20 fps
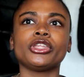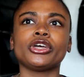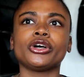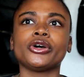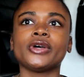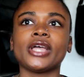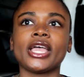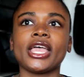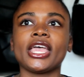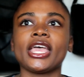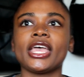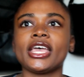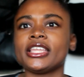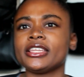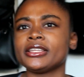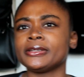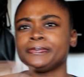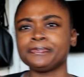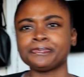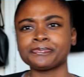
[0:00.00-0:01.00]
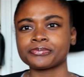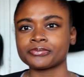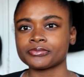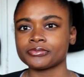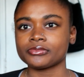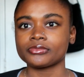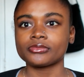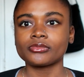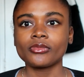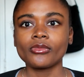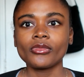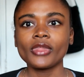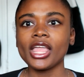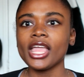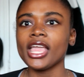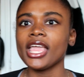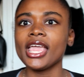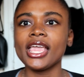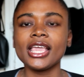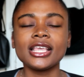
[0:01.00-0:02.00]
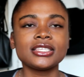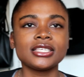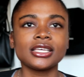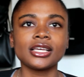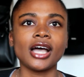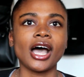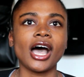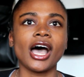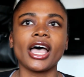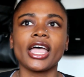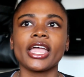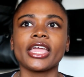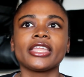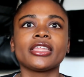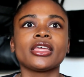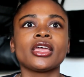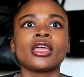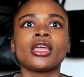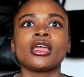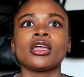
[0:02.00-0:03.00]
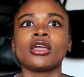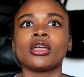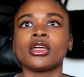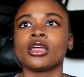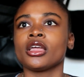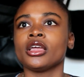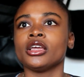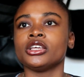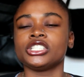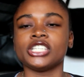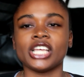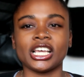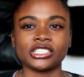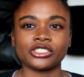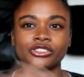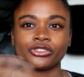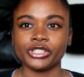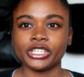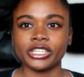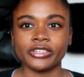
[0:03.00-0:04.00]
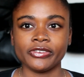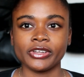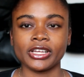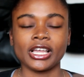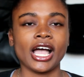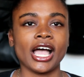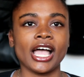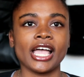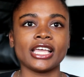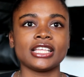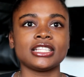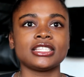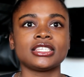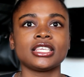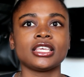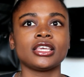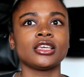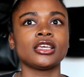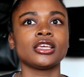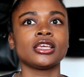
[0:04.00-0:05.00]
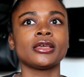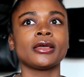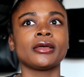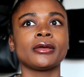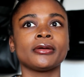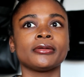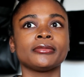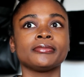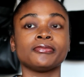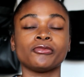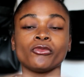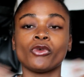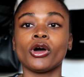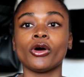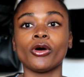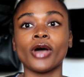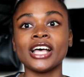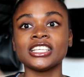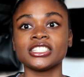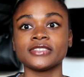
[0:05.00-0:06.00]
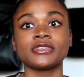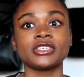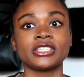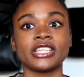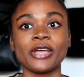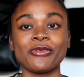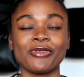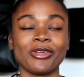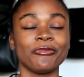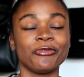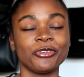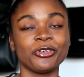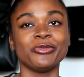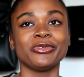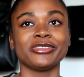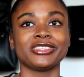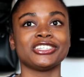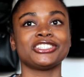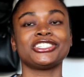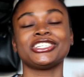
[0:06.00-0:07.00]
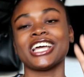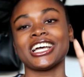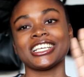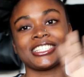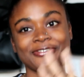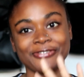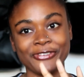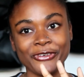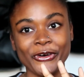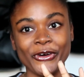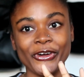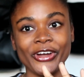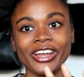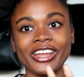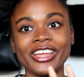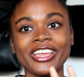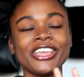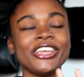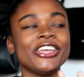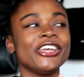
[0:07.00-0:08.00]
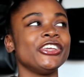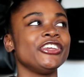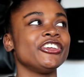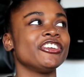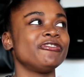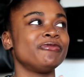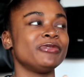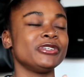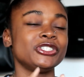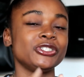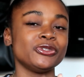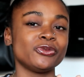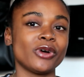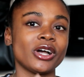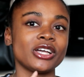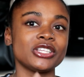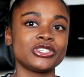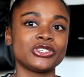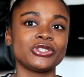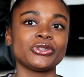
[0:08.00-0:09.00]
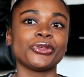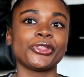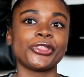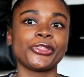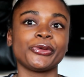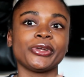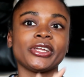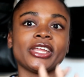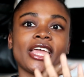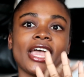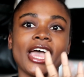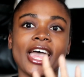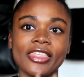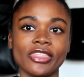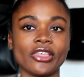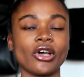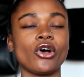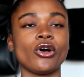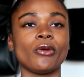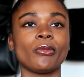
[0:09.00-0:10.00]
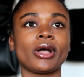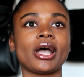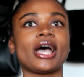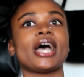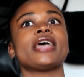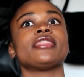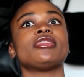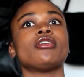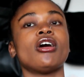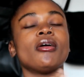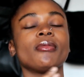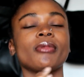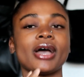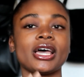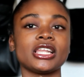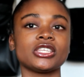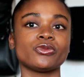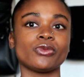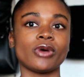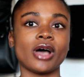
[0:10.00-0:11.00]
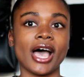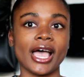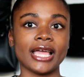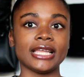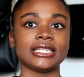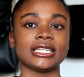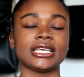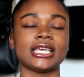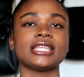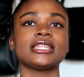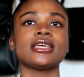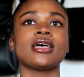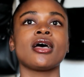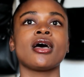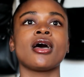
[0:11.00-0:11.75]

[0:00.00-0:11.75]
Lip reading: know, and it's a guide. She has 3 different guides. Well, as of today when I'm filming this, she has 4: Ufbg 1, 2, 3, and the home guide. The home guide is what I did.